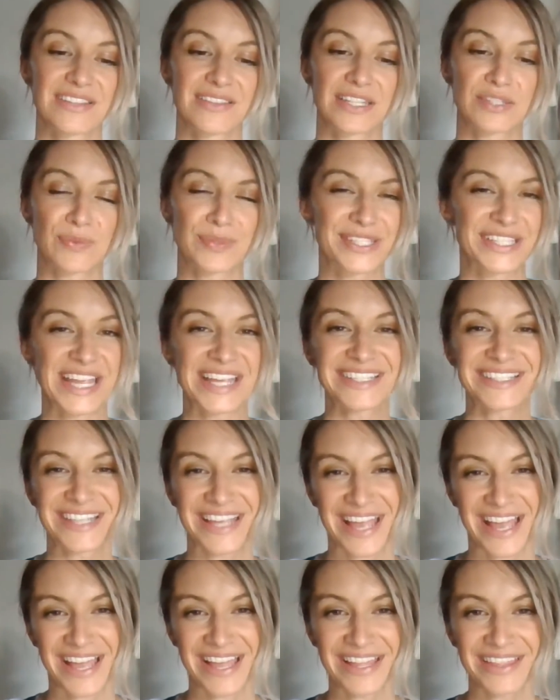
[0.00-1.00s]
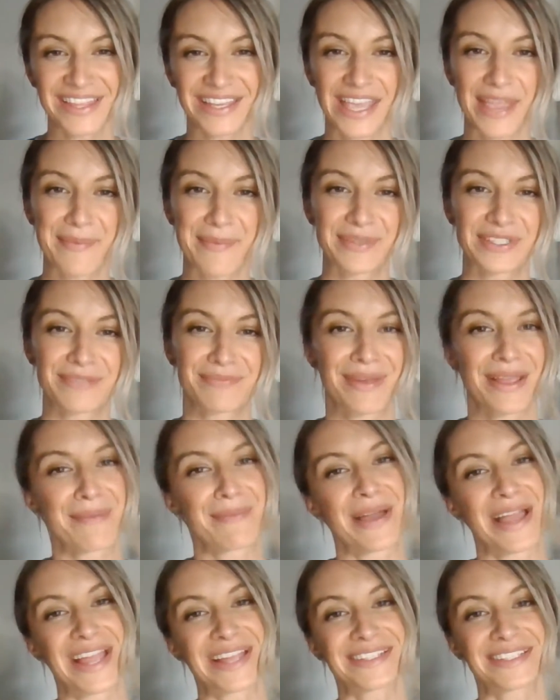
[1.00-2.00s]
this was an idea that came into my
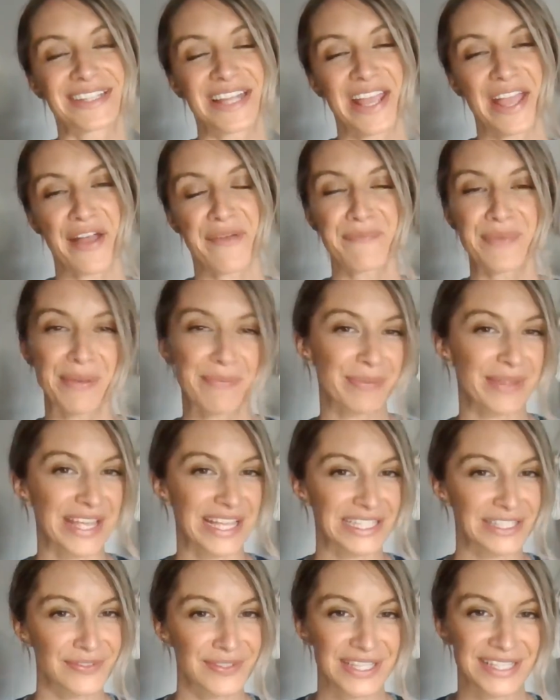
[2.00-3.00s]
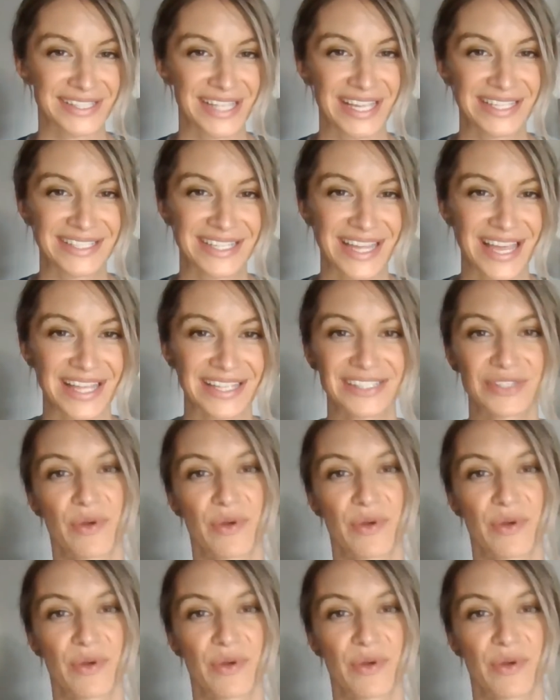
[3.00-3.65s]
mind, and I have big plans for this idea.